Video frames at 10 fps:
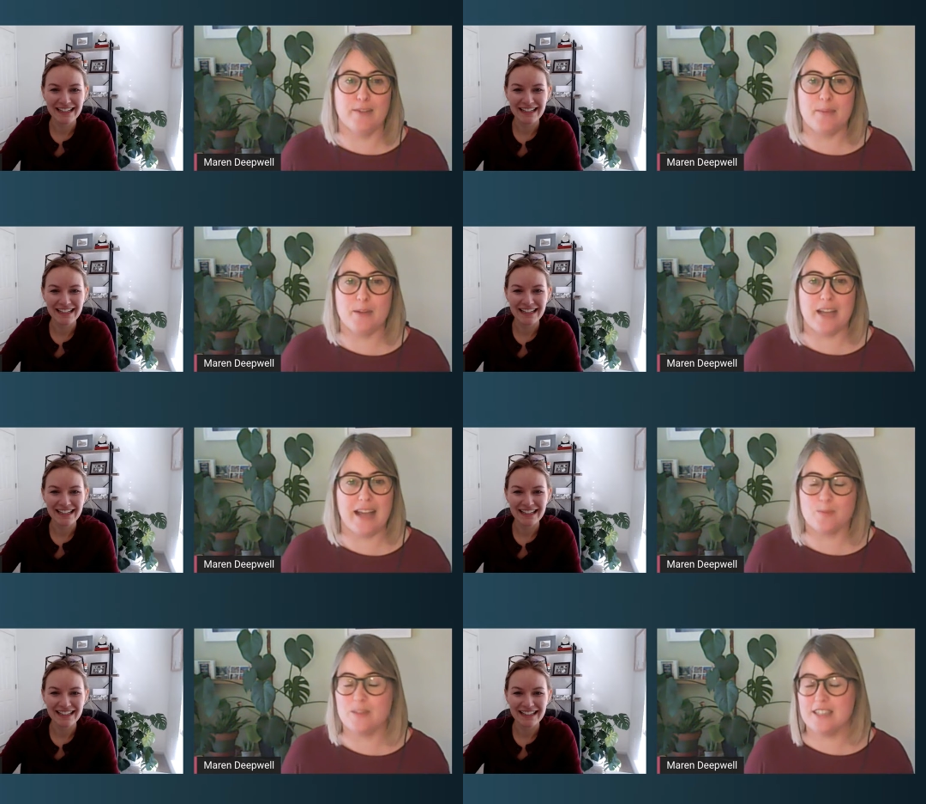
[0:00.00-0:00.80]
Speaker 1: anybody
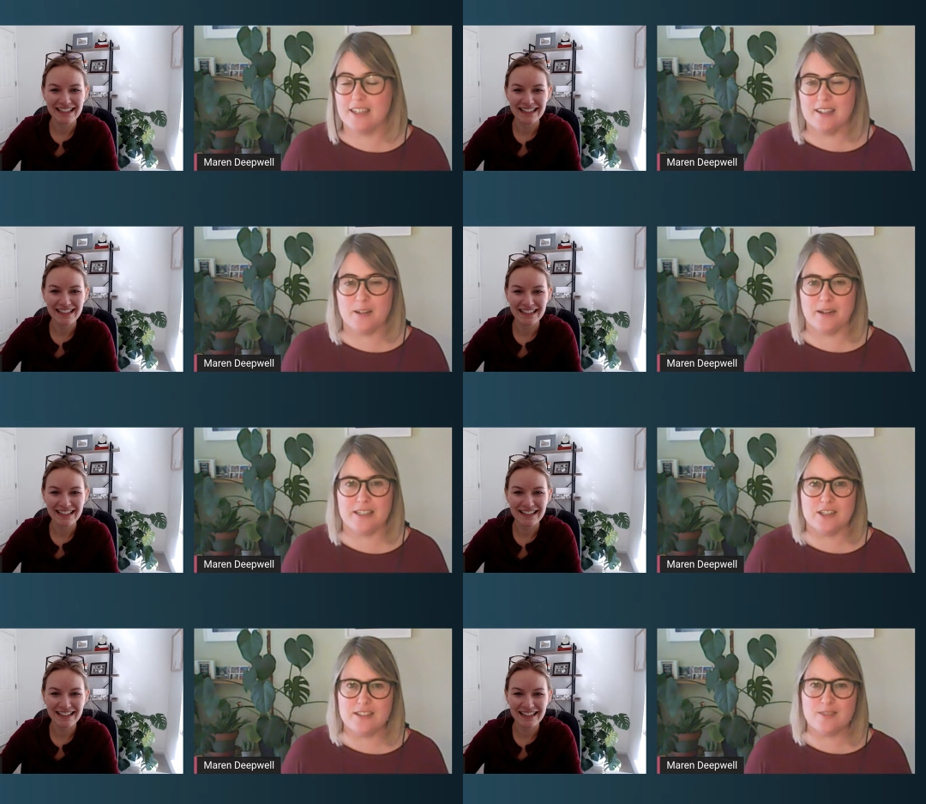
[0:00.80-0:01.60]
has particular
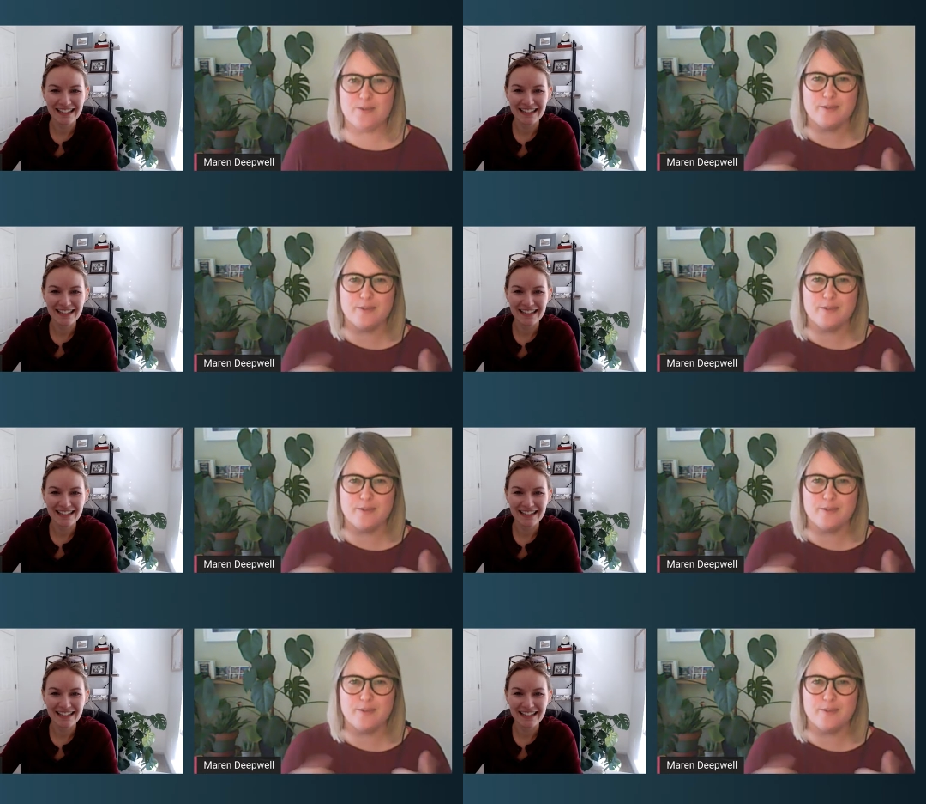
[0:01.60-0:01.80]
questions,